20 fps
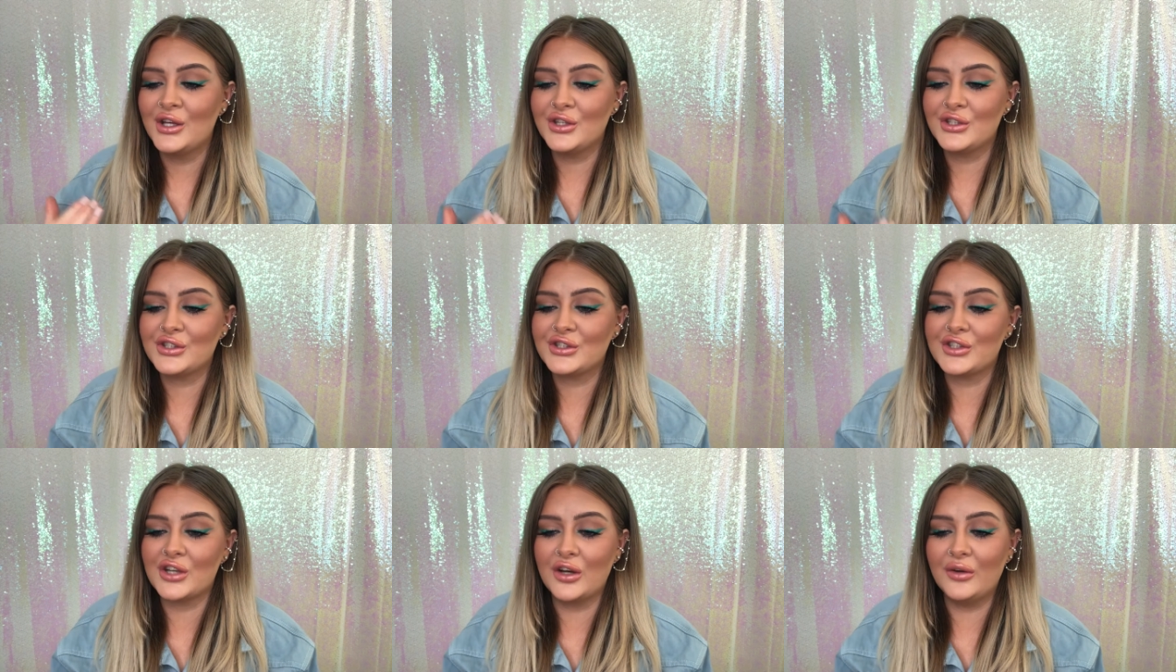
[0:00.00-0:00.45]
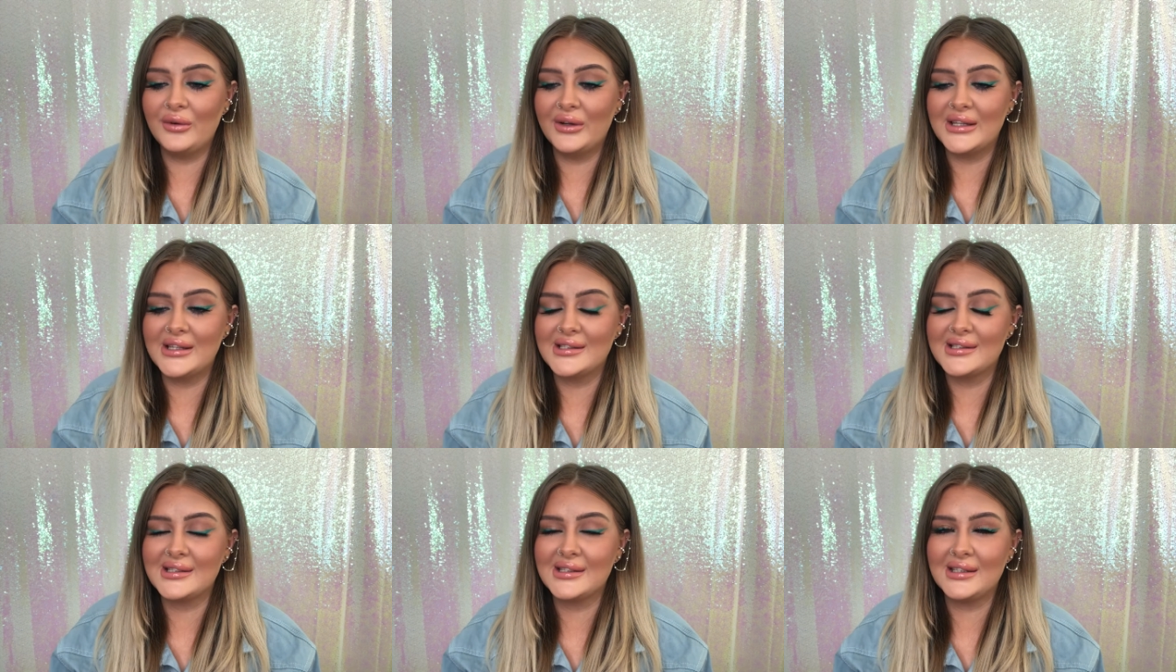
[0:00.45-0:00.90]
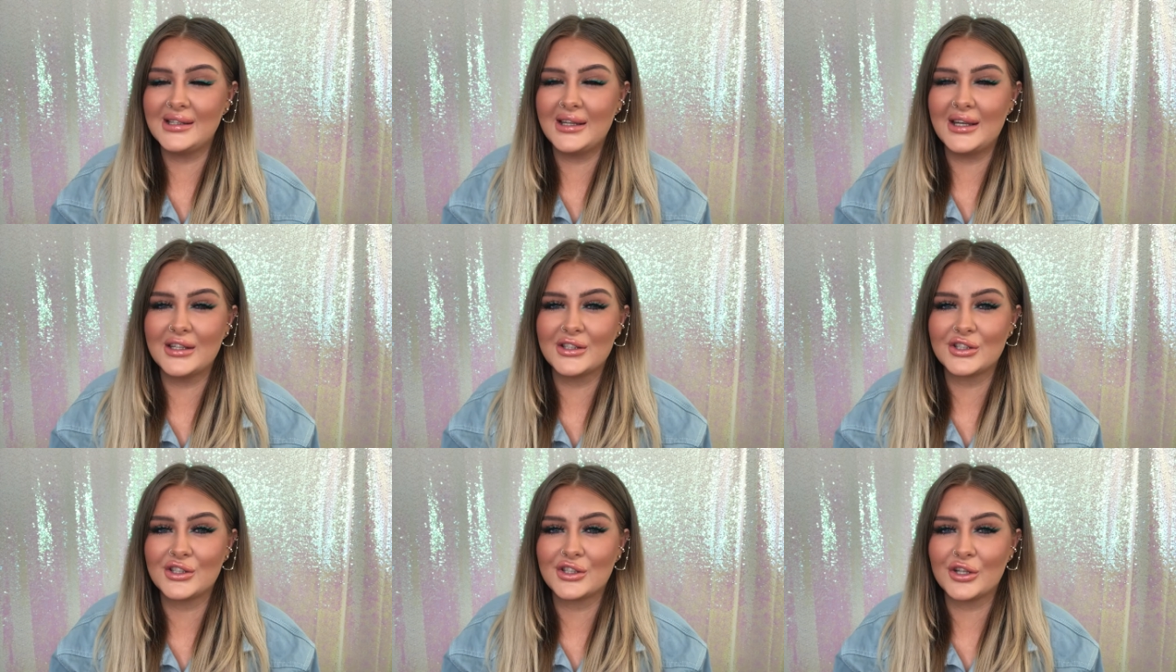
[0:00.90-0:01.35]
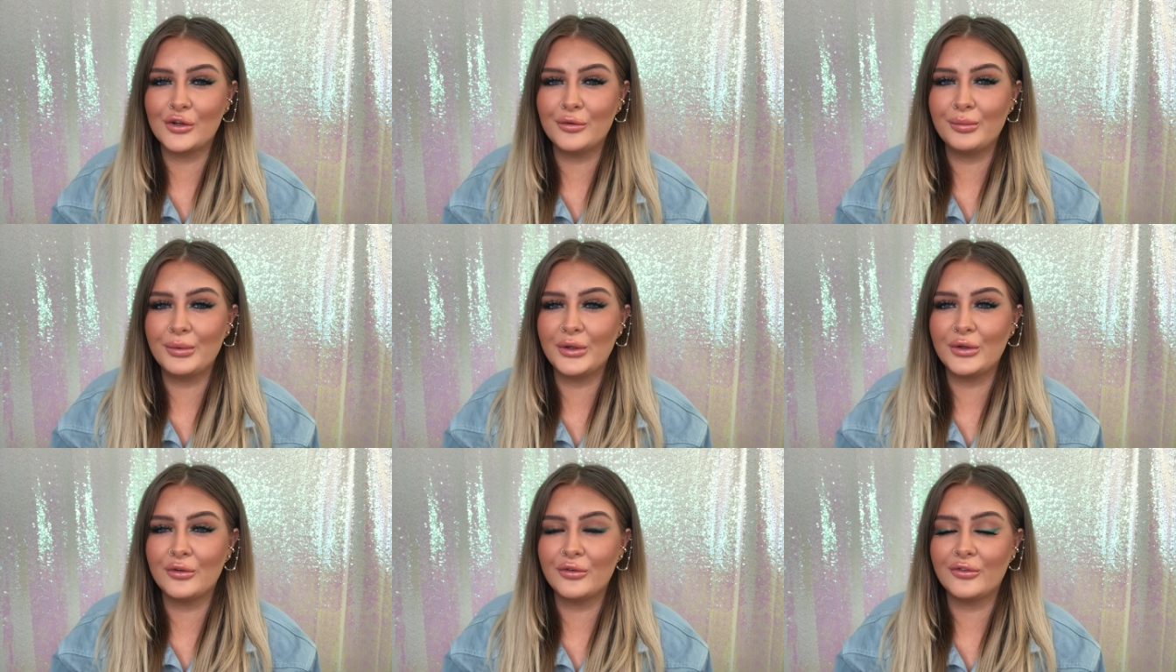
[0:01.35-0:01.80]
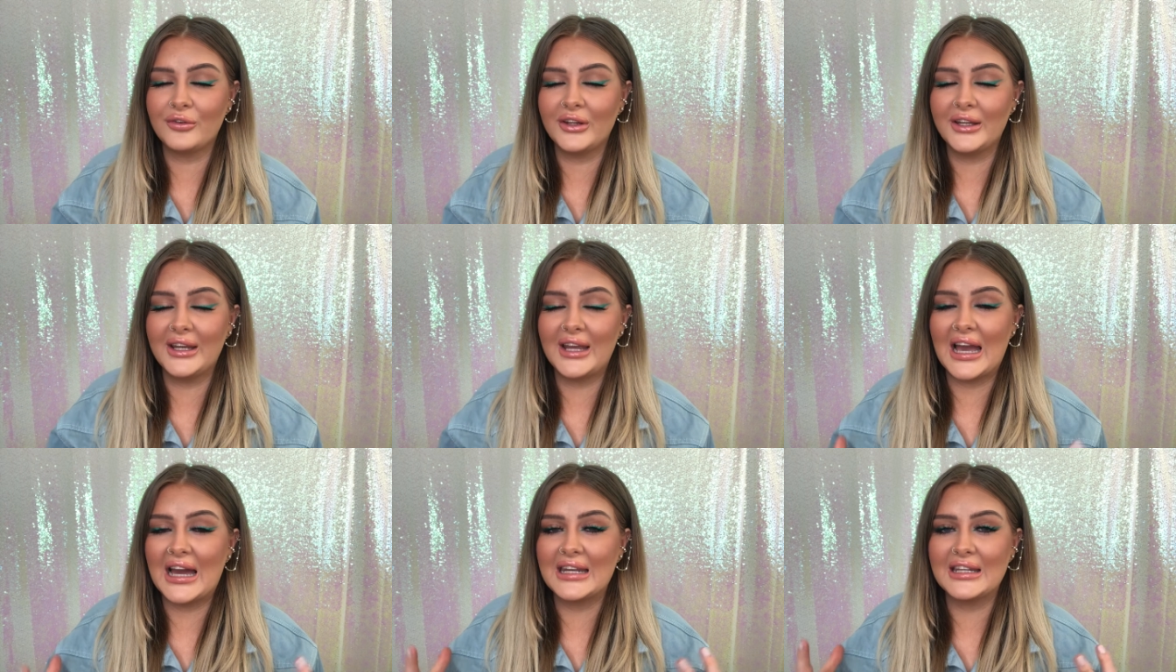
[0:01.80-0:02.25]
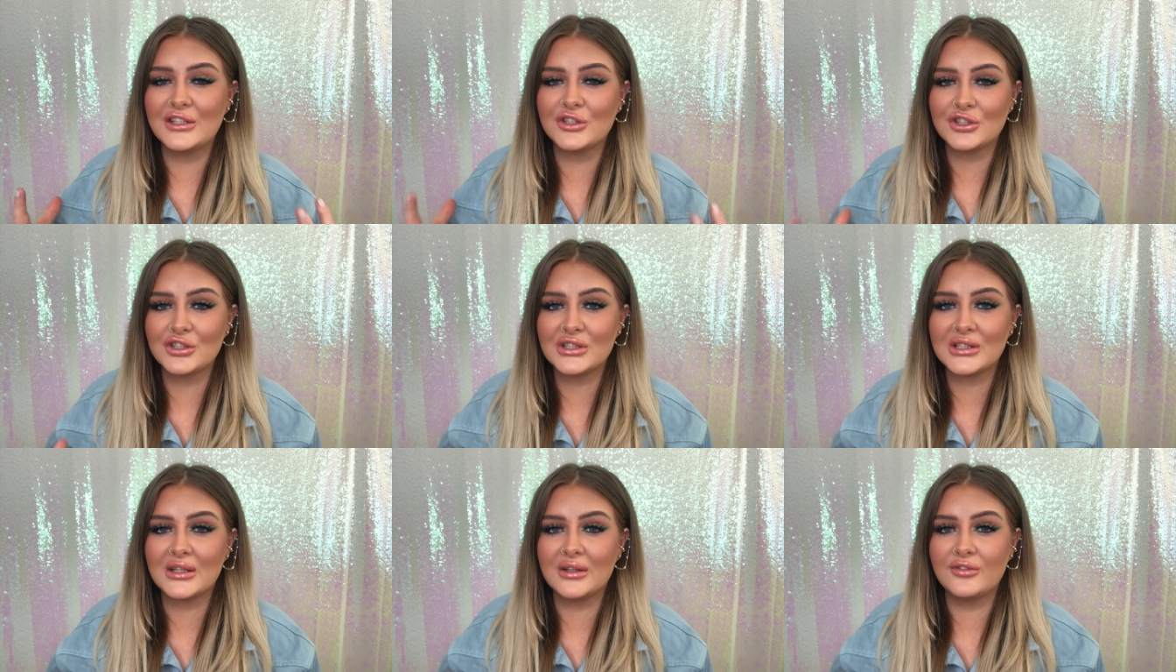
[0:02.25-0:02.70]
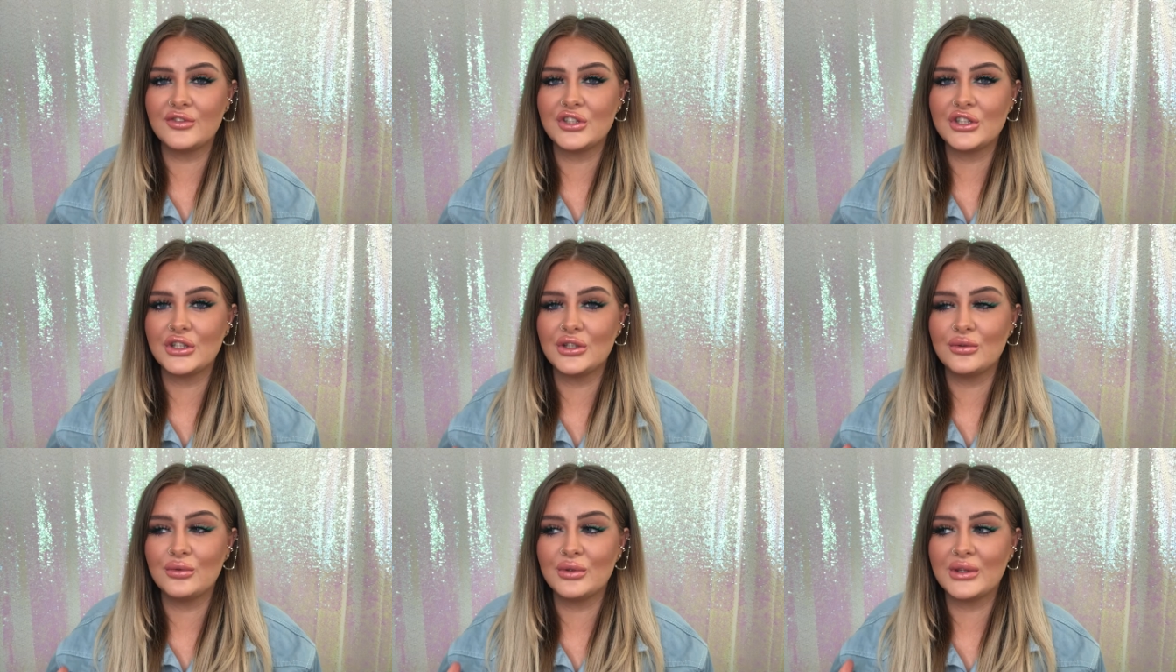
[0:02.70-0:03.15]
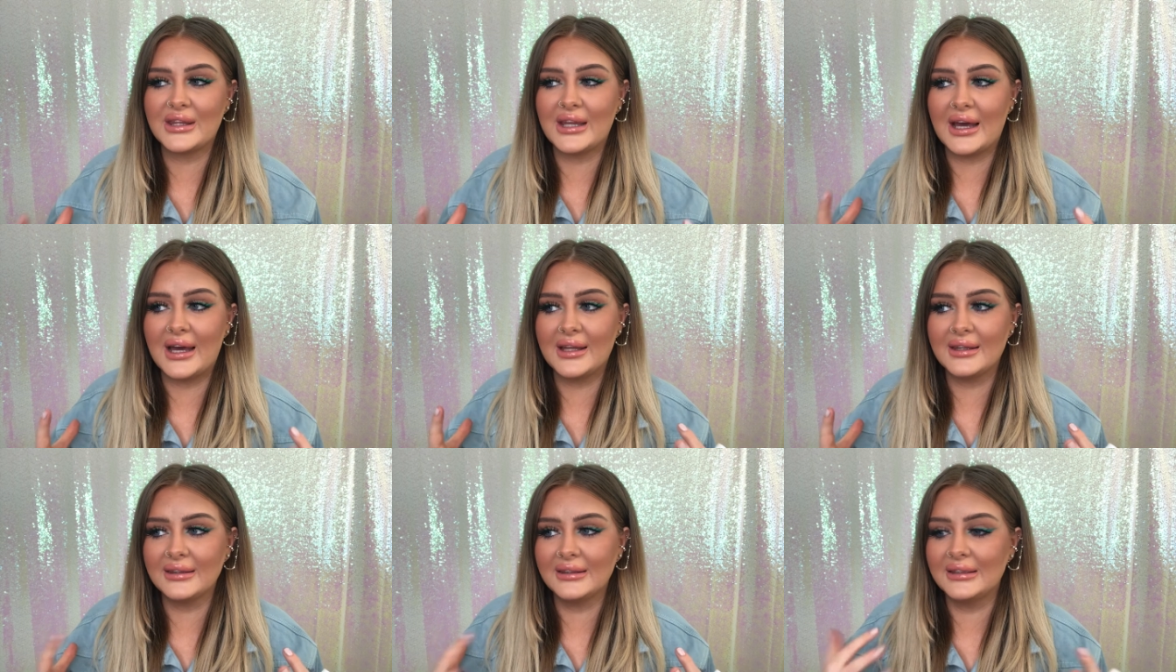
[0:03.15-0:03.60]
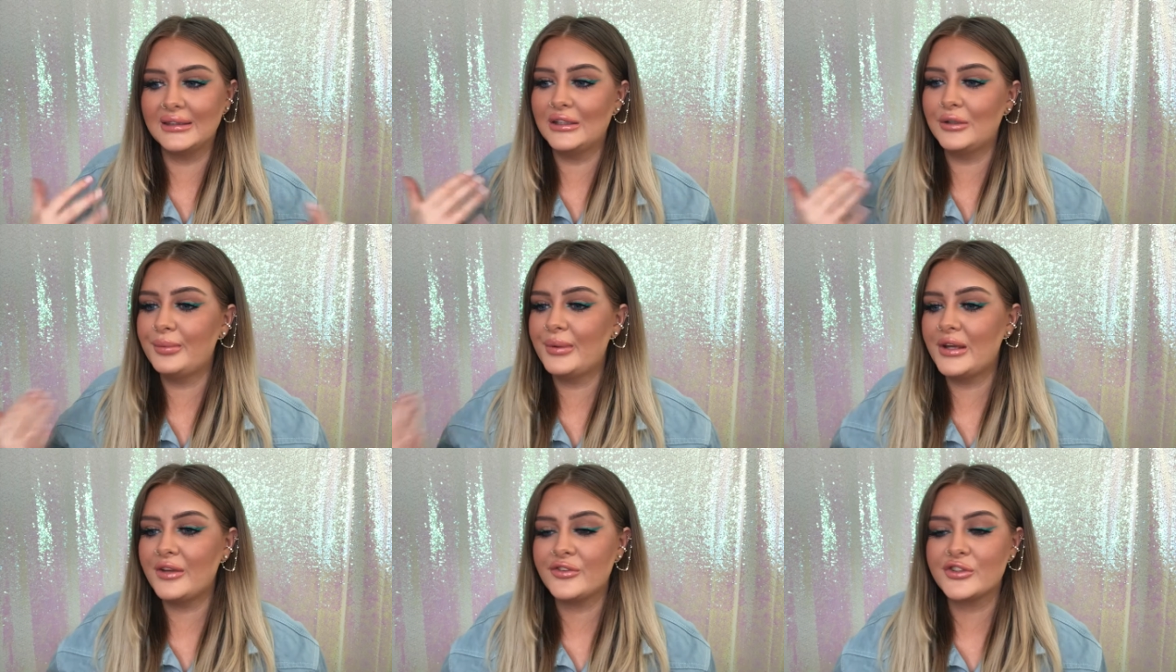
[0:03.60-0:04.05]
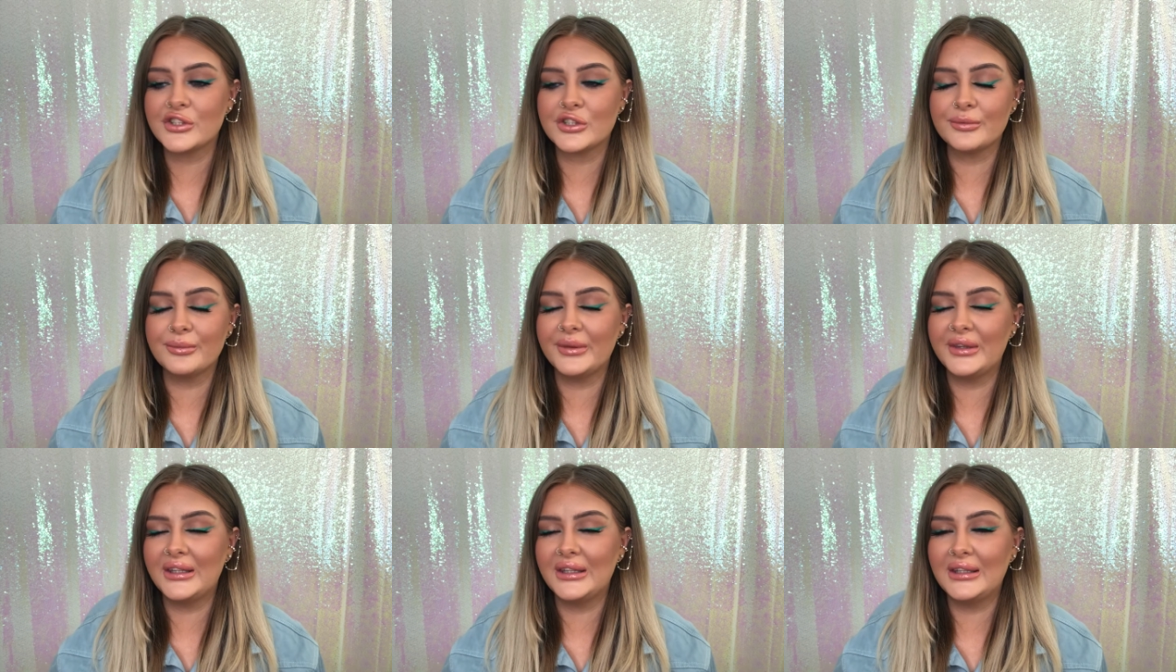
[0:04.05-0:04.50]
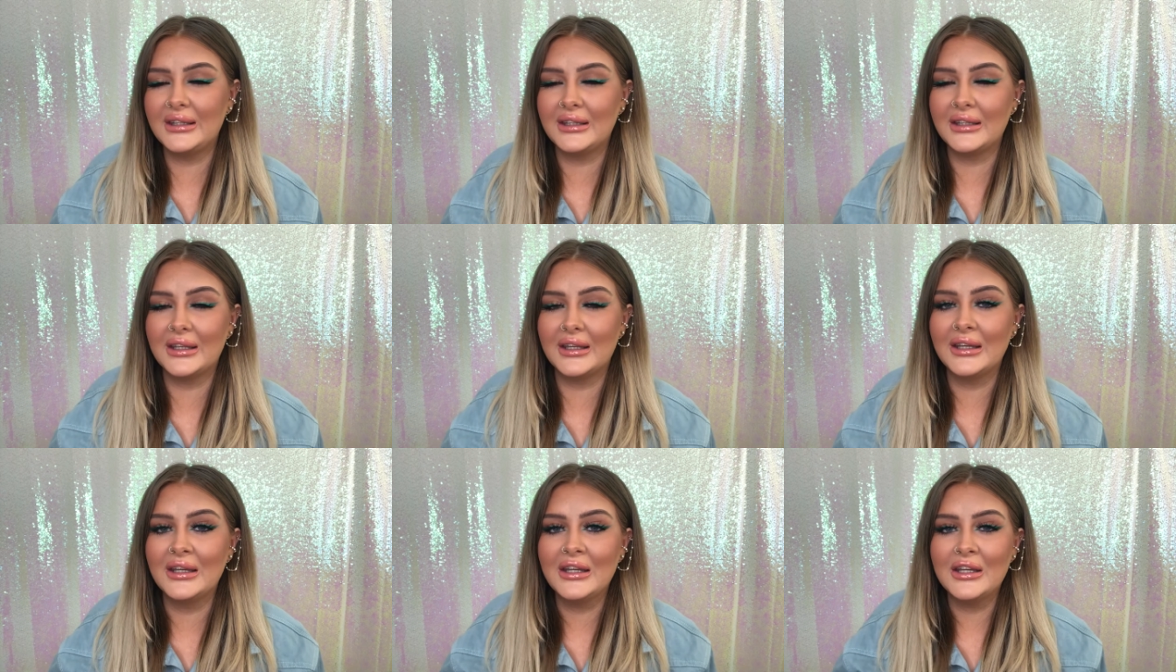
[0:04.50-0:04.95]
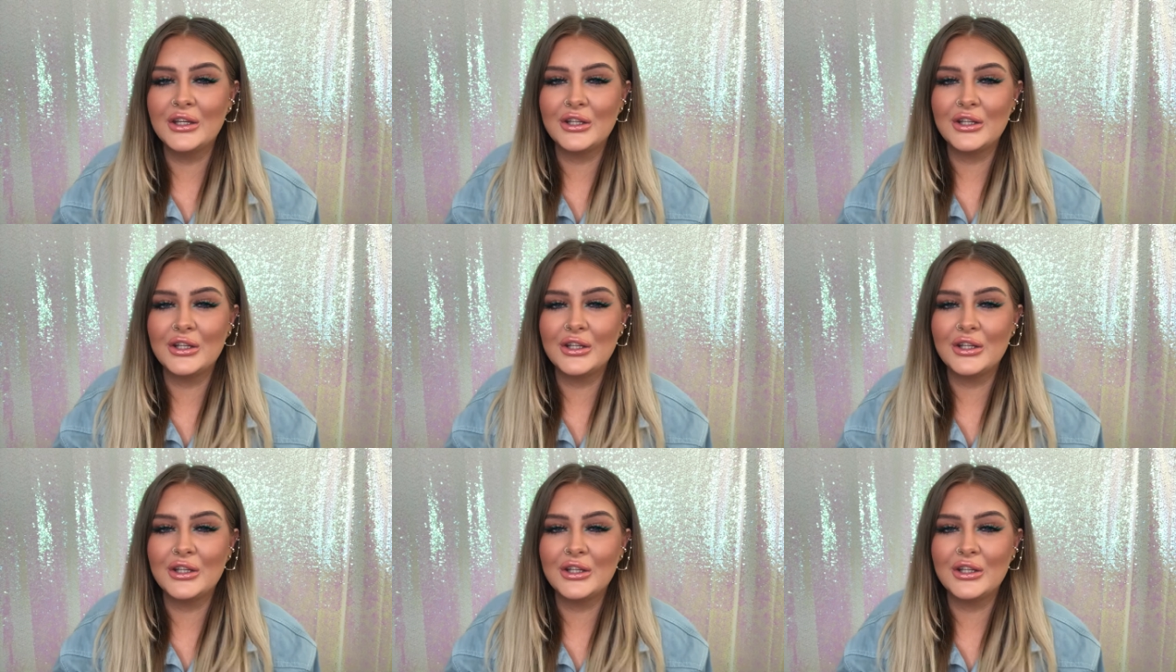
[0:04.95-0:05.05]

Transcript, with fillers: so easily and so beautifully, and it just gives you that little bit of something that